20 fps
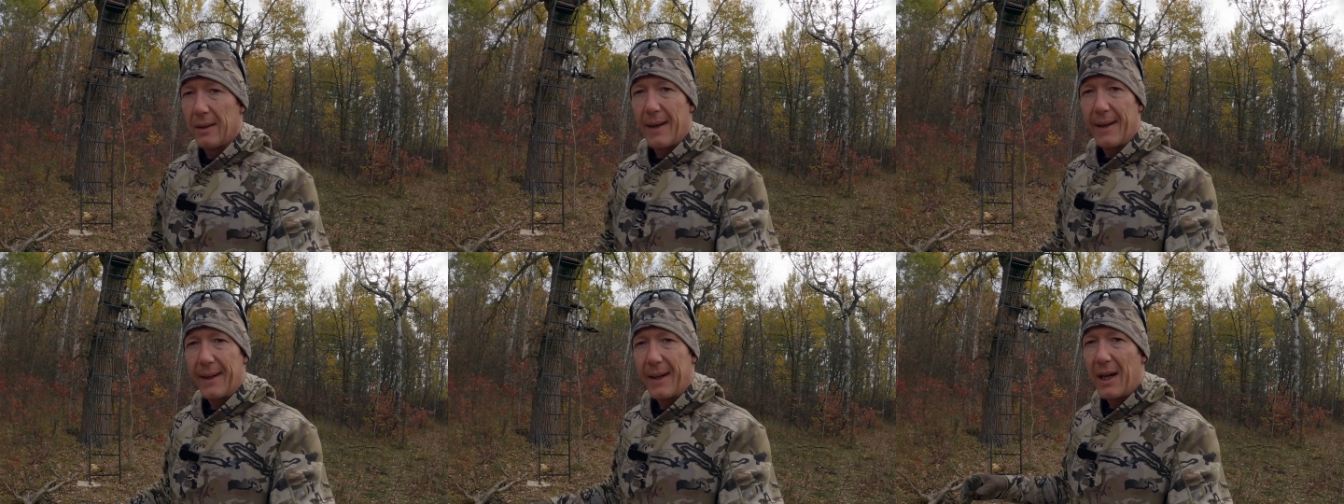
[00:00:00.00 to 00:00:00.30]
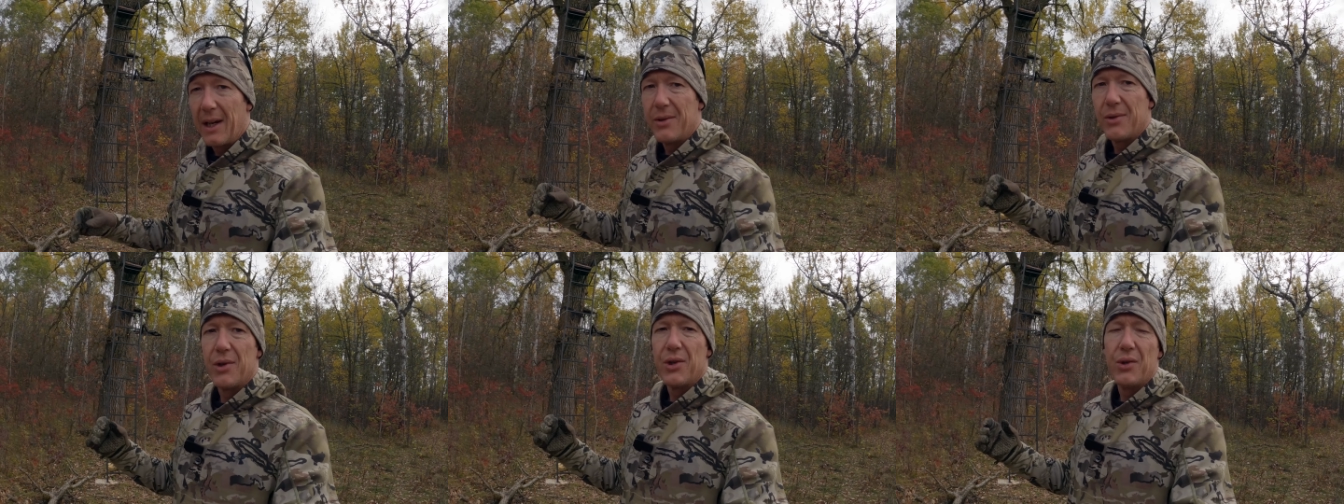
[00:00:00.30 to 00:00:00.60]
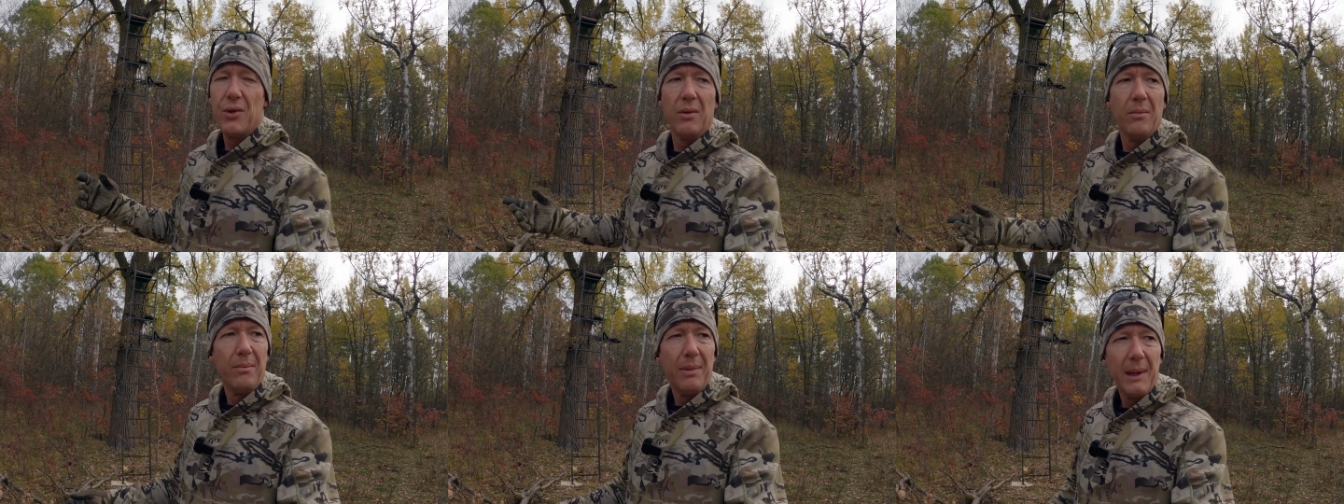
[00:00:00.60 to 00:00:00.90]
A lot of guys
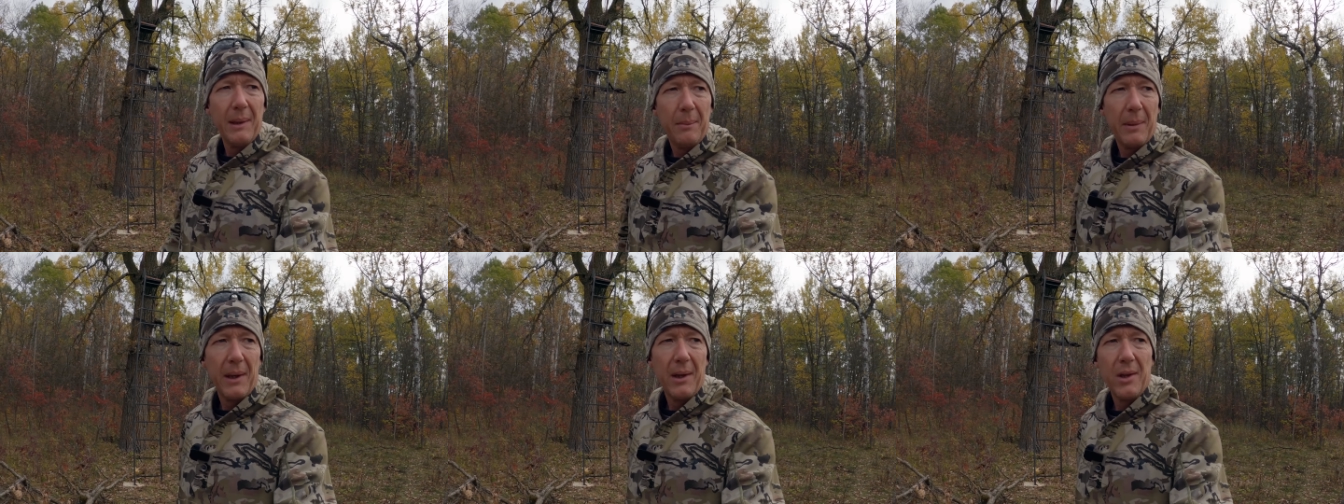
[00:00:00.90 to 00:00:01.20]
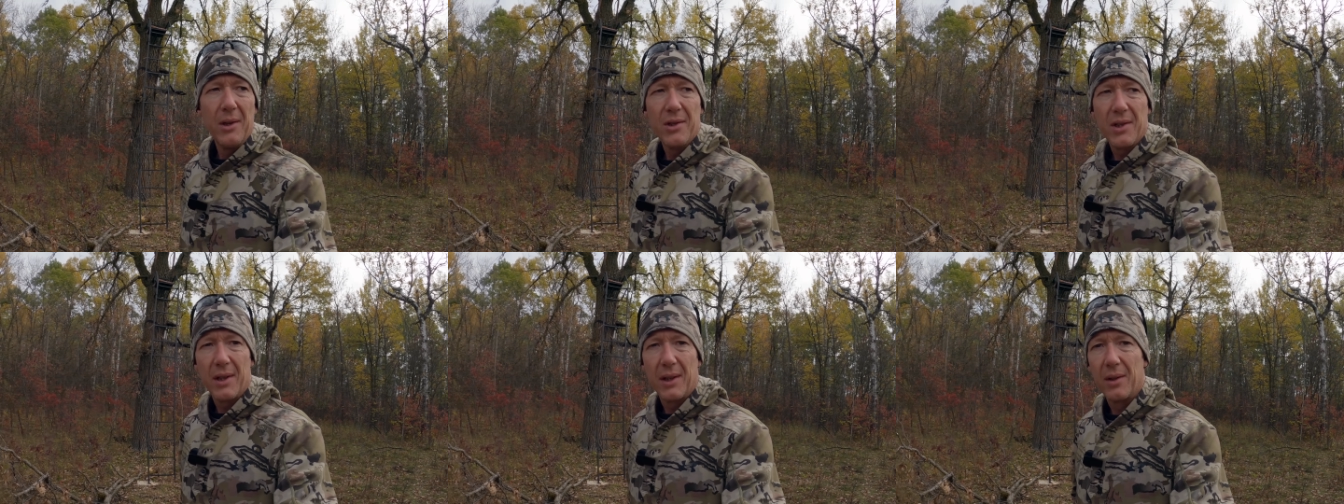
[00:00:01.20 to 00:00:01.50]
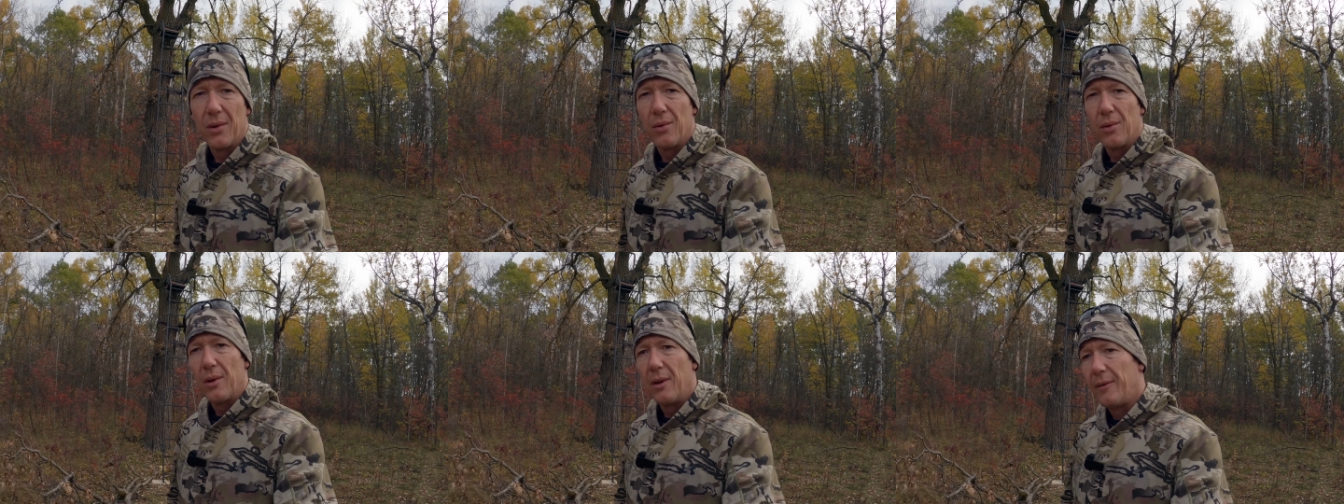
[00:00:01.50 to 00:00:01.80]
were shooting big bears
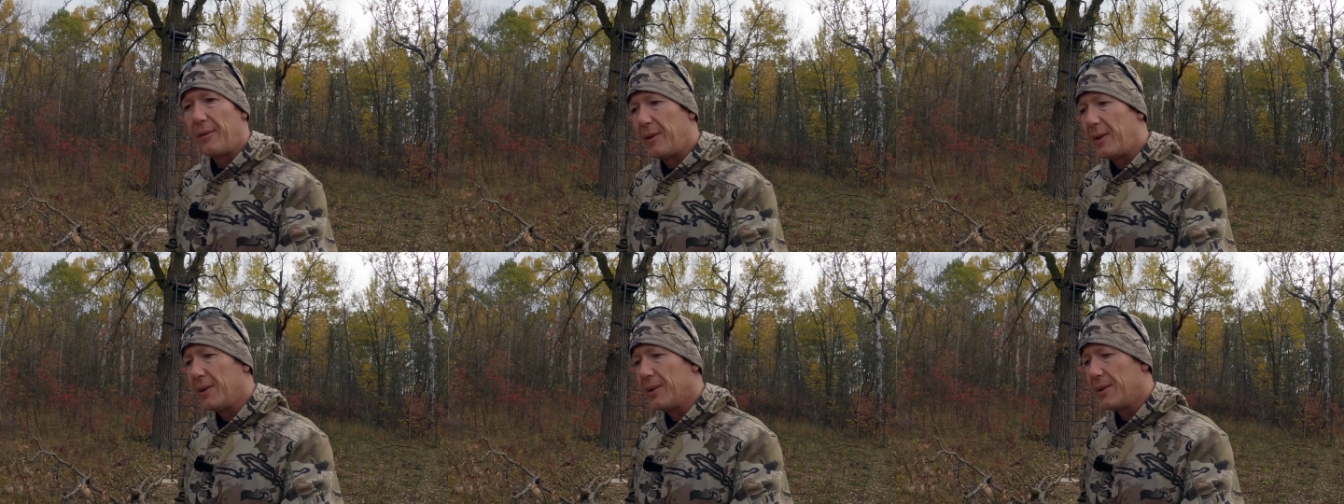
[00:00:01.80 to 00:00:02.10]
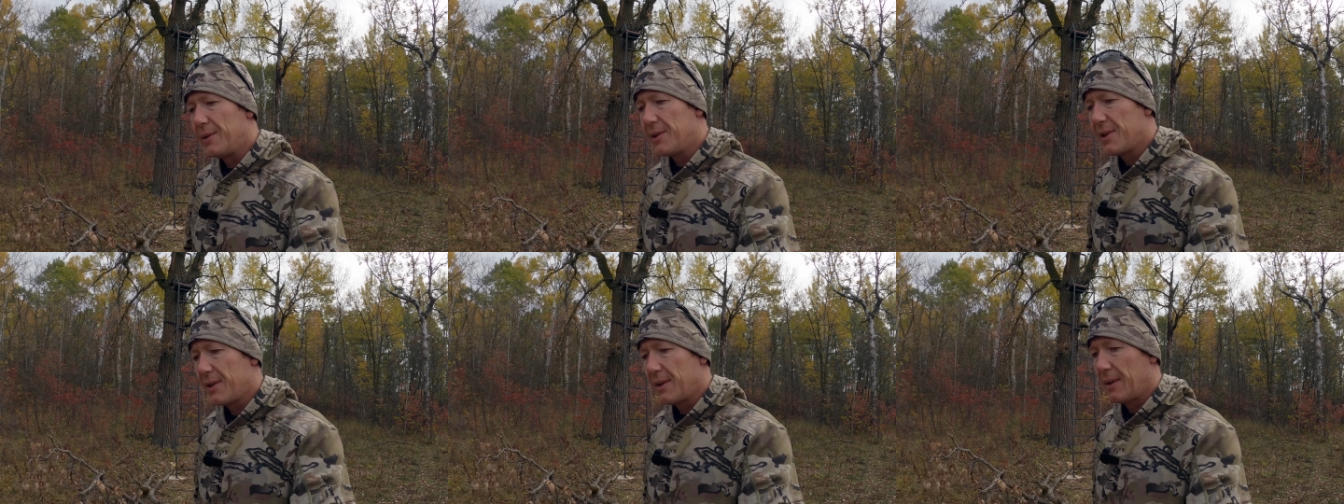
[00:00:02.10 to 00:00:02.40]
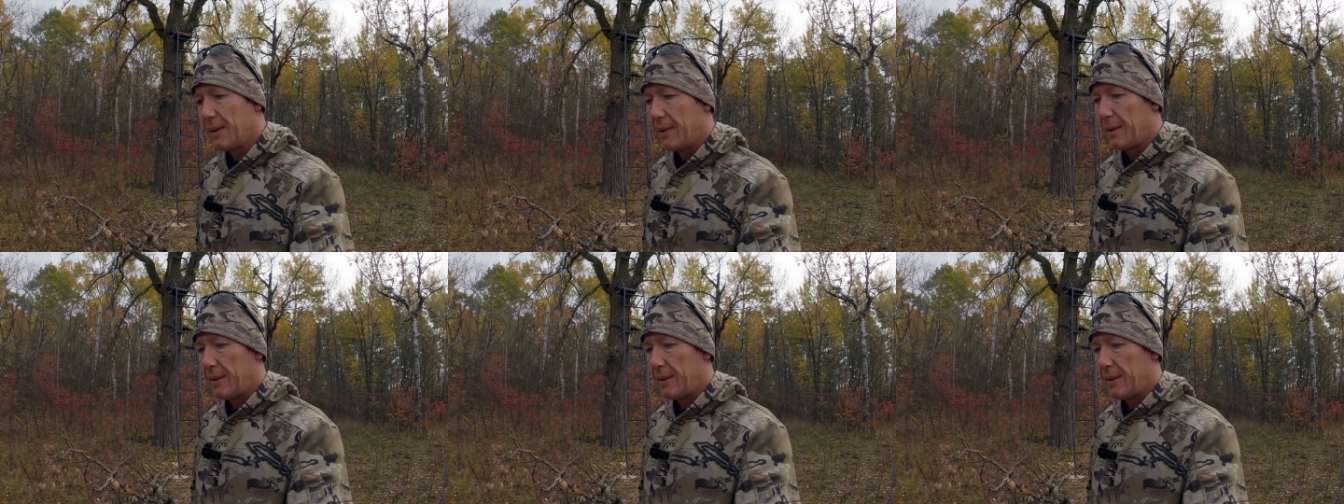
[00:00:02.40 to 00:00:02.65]
out of cornfields.